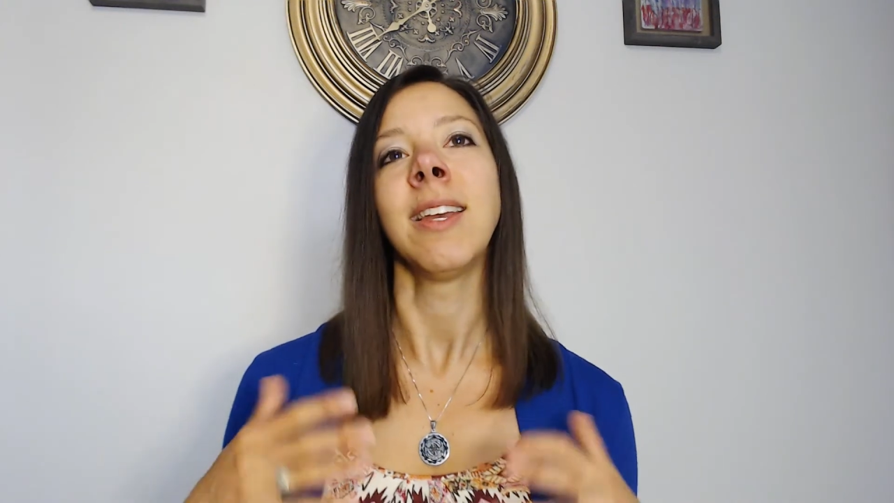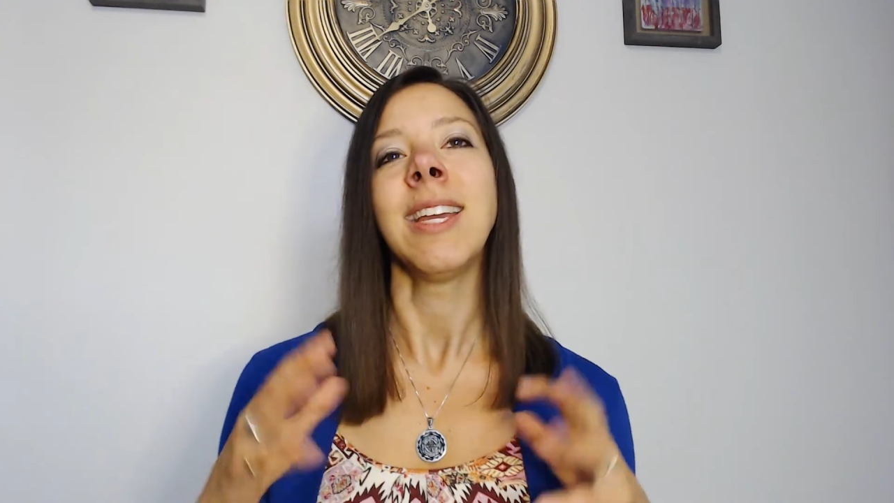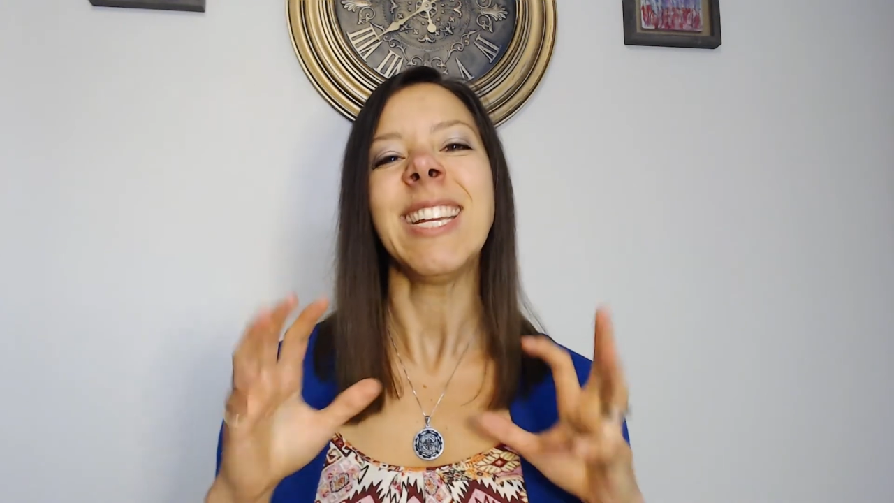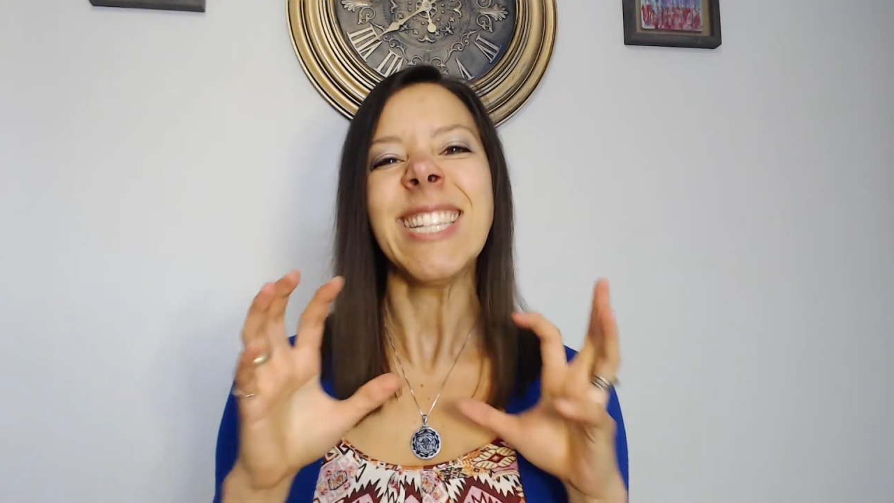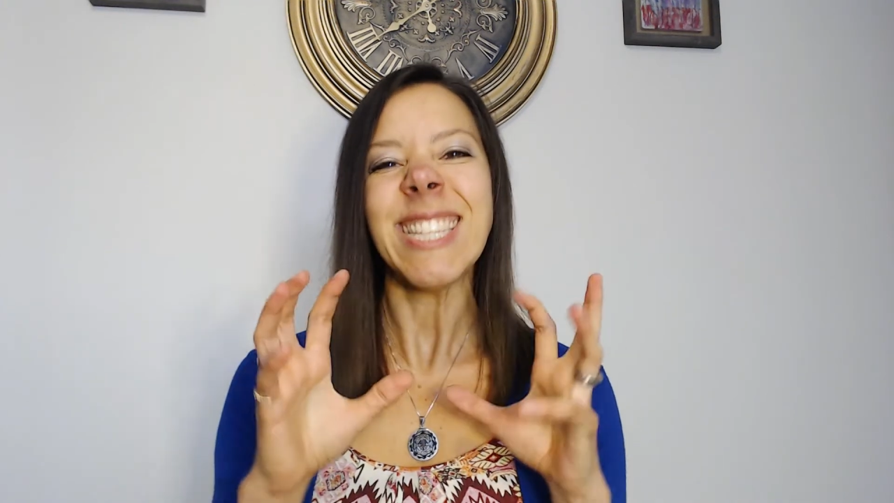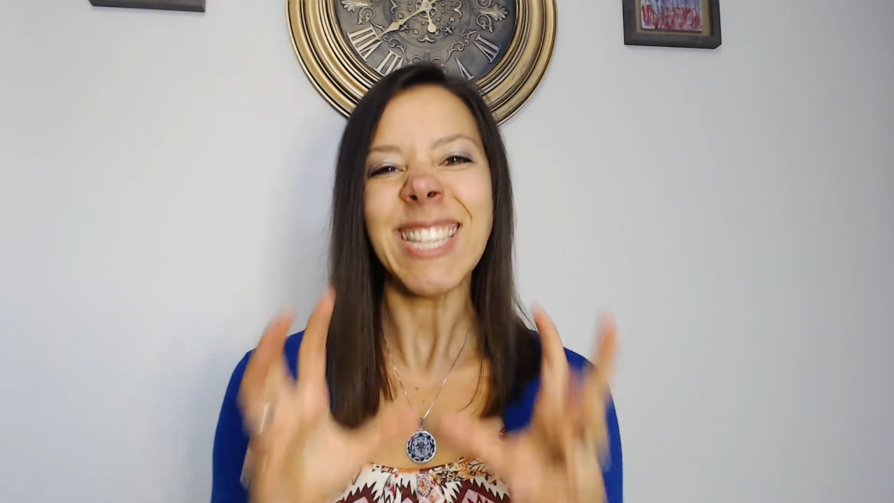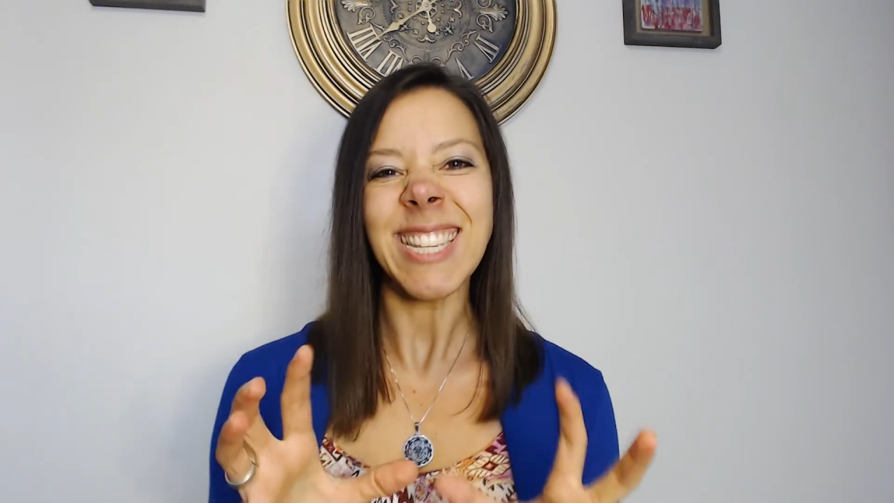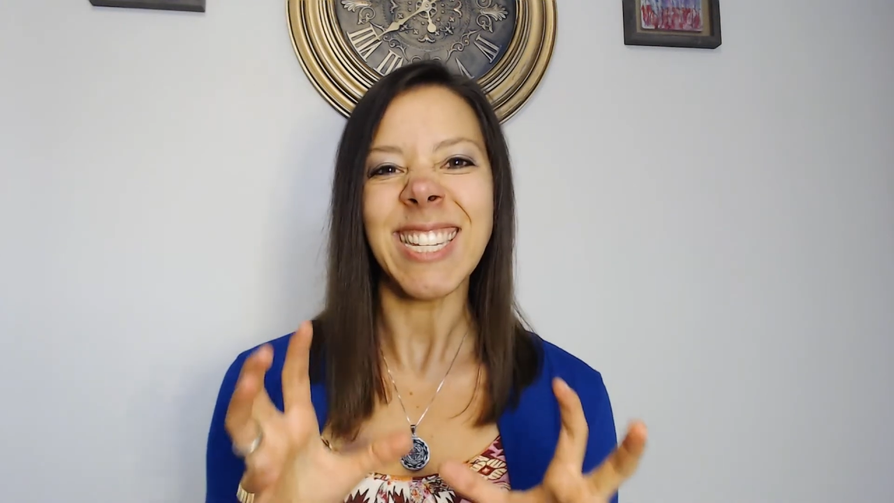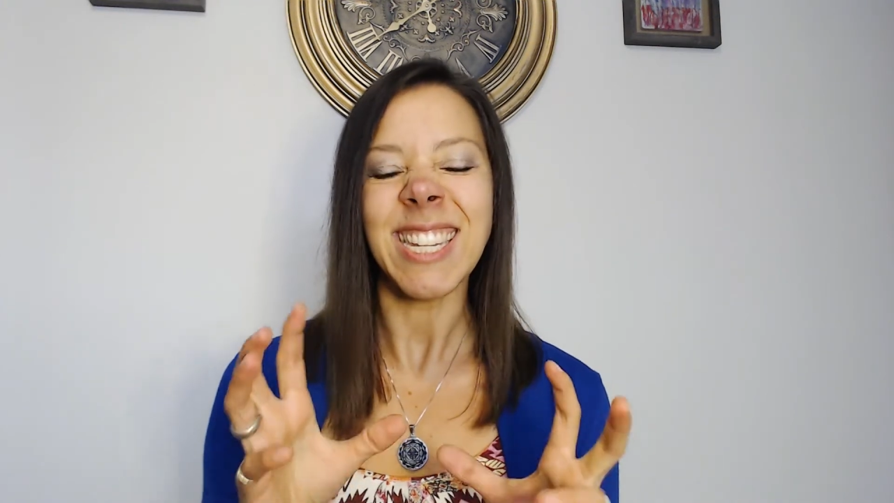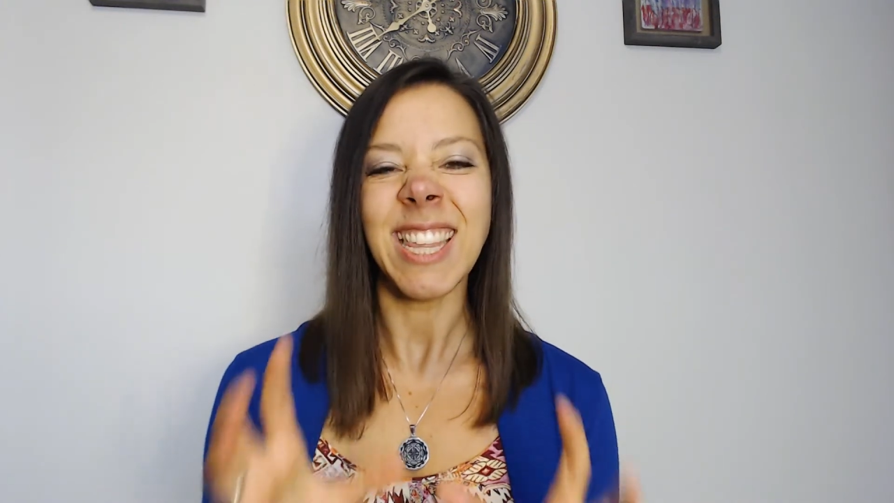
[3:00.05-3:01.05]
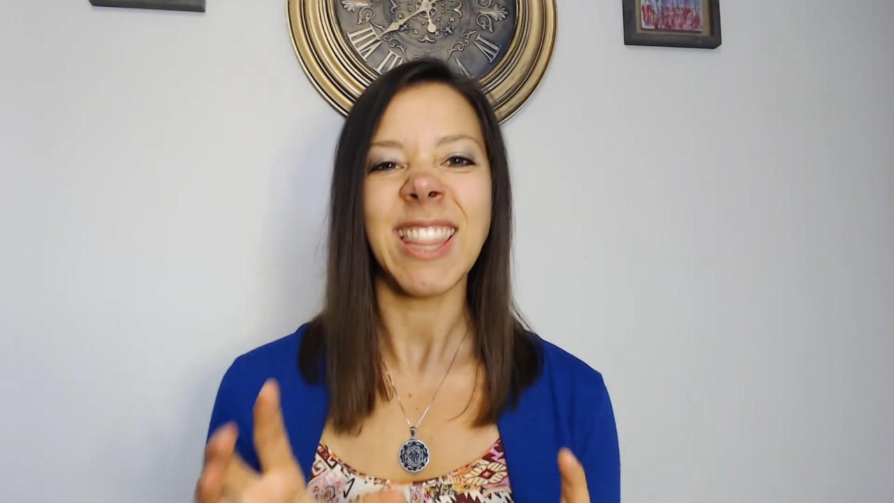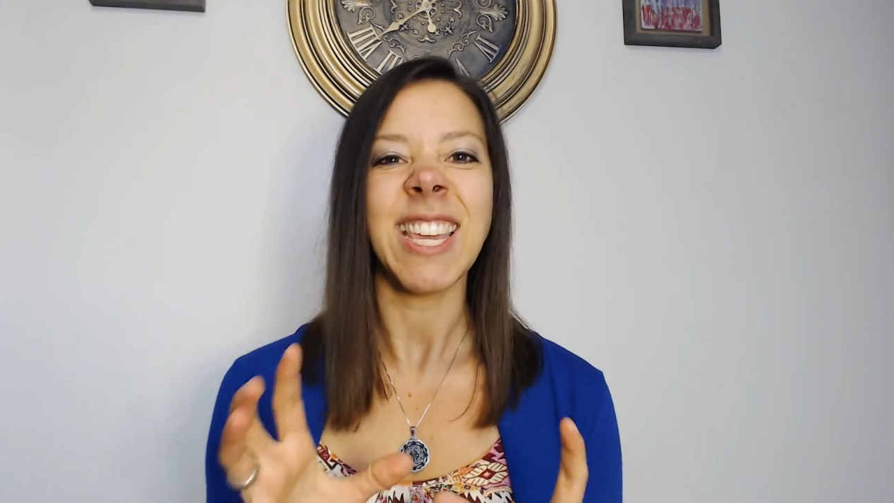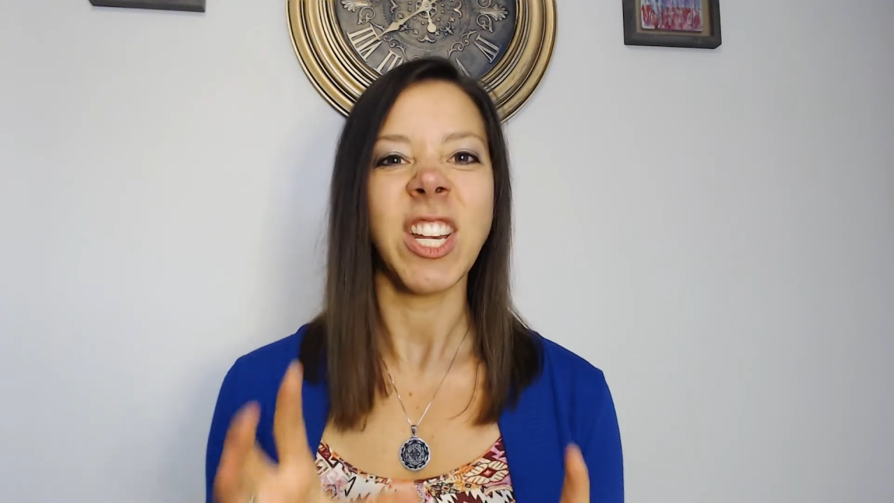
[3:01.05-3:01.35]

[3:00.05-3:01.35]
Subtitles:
insist that they